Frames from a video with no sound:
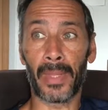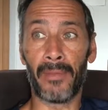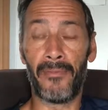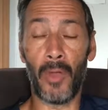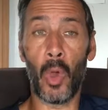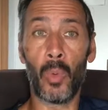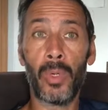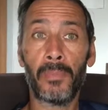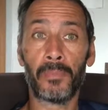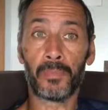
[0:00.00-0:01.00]
phone
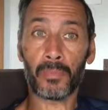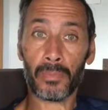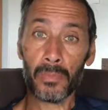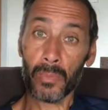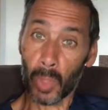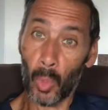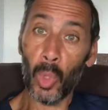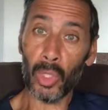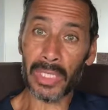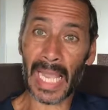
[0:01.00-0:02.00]

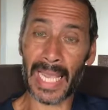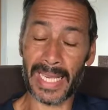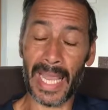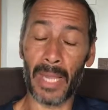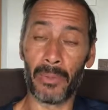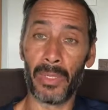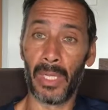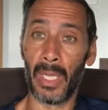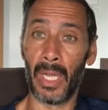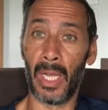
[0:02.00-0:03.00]
will die down,
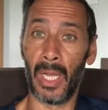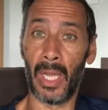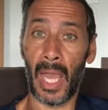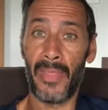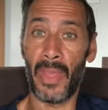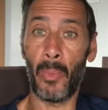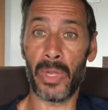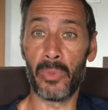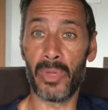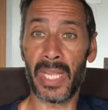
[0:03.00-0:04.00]
and then when
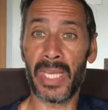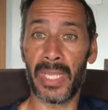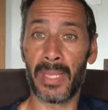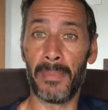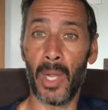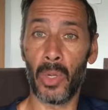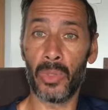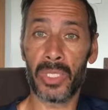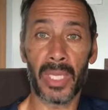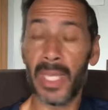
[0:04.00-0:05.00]
you need it the
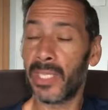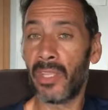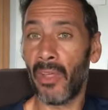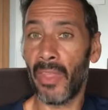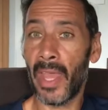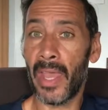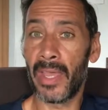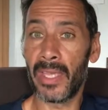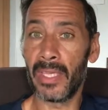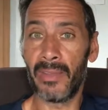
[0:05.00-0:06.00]
most, it's not there.
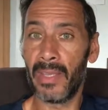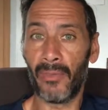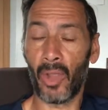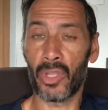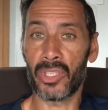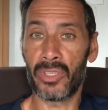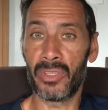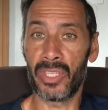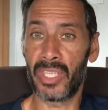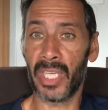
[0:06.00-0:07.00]
You've lost
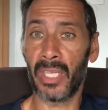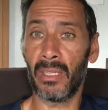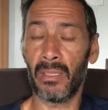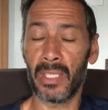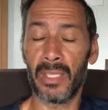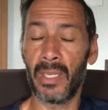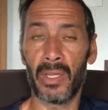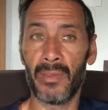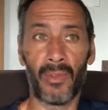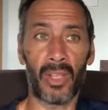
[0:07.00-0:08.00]
the signal, you know,
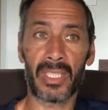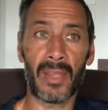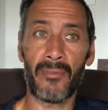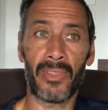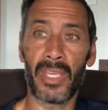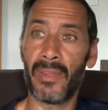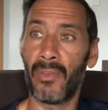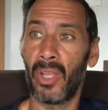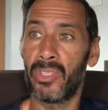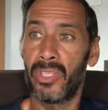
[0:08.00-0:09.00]
you've lost everything. You've
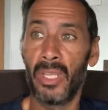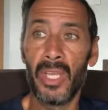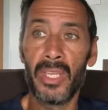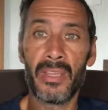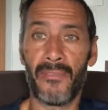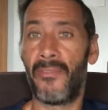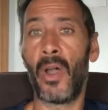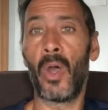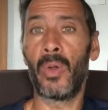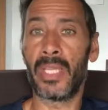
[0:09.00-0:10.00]
lost your
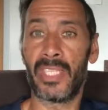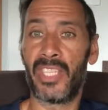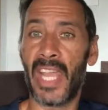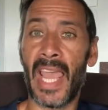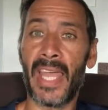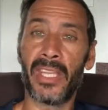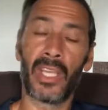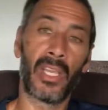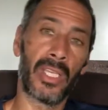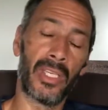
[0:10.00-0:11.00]
phone, it's dead,
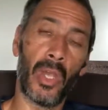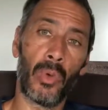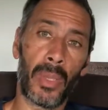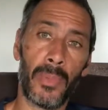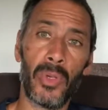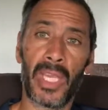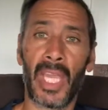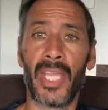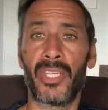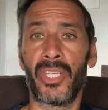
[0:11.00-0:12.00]
no
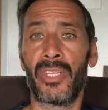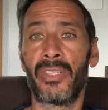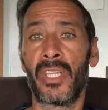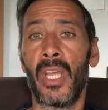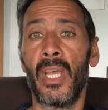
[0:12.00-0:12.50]
communications.